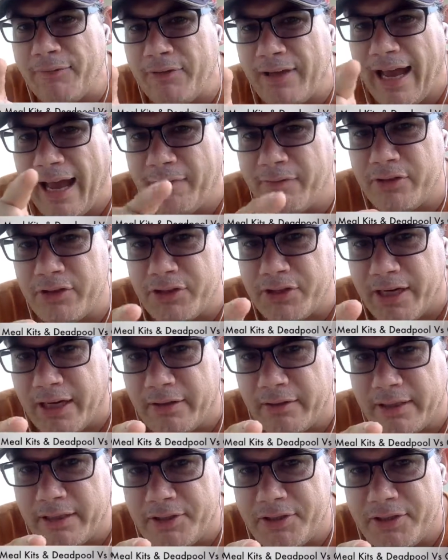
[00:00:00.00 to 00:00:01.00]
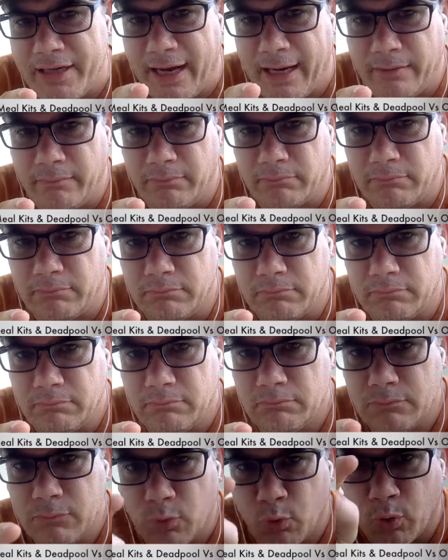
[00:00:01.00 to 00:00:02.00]
if you haven't shared this yet,
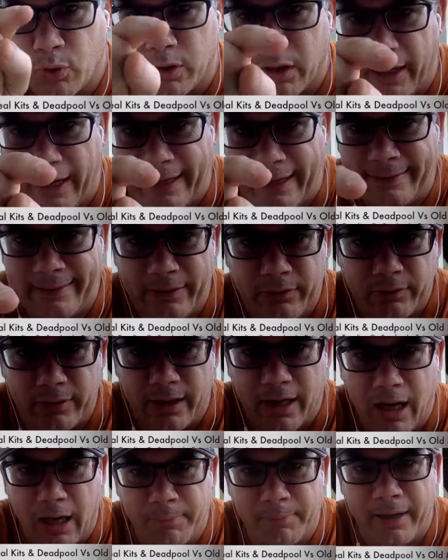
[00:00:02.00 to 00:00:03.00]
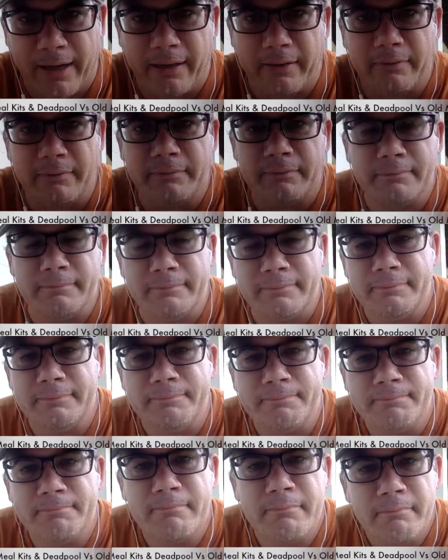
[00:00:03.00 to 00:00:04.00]
or liked it, or comment,
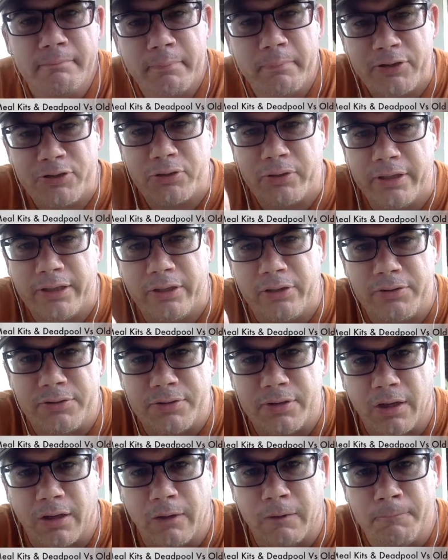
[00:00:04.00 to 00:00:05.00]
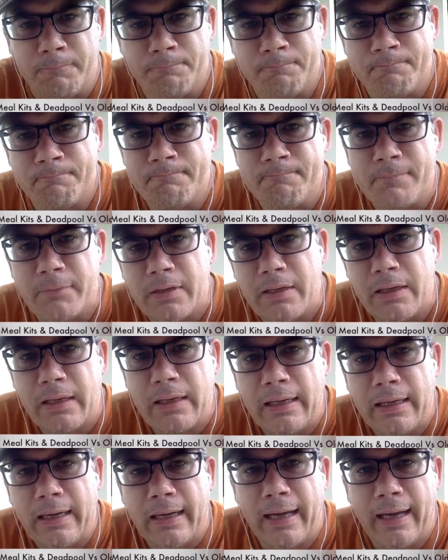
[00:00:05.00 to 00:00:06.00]
make sure you do so.
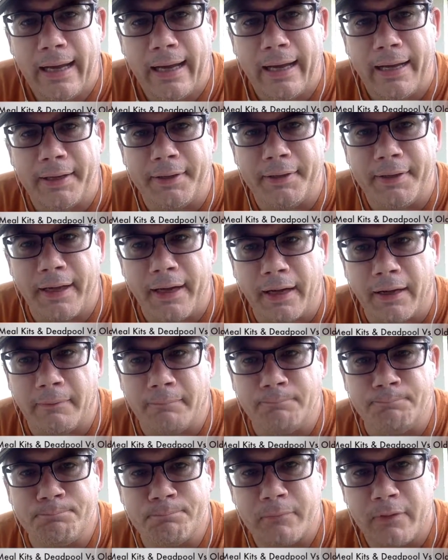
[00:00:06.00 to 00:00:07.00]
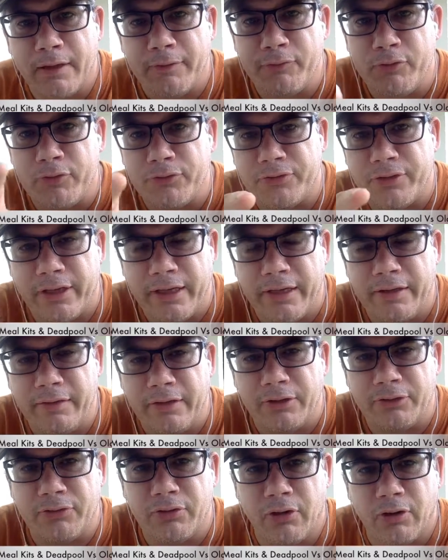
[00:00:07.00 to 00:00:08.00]
And um, if you're
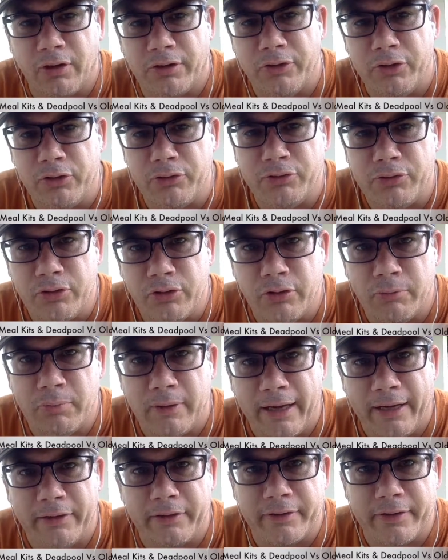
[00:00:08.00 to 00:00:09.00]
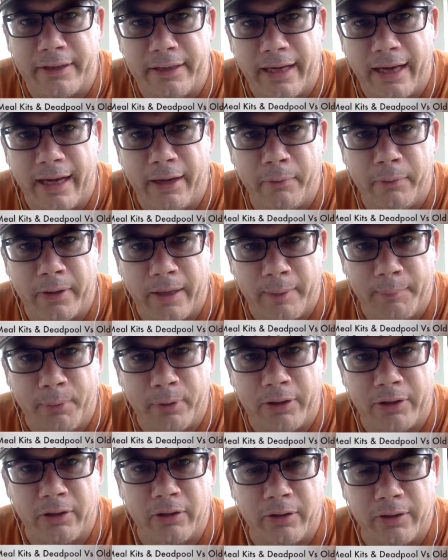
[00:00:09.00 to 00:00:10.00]
seeing this on YouTube later today when I
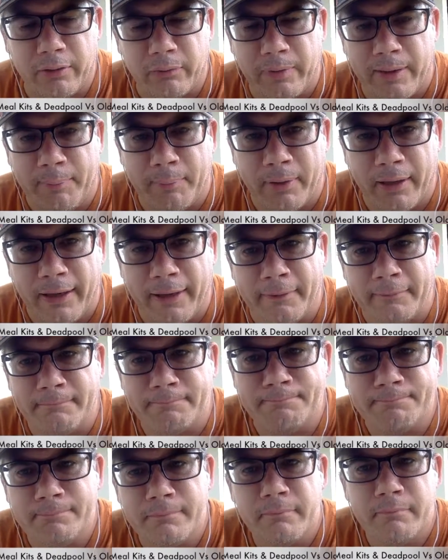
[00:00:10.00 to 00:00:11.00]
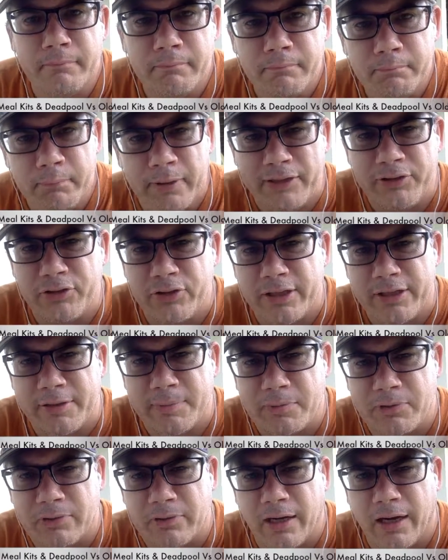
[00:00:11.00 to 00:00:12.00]
put it on the replay, make sure you
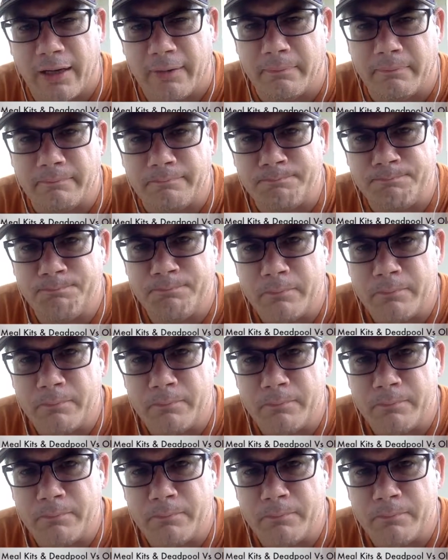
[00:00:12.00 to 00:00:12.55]
subscribe.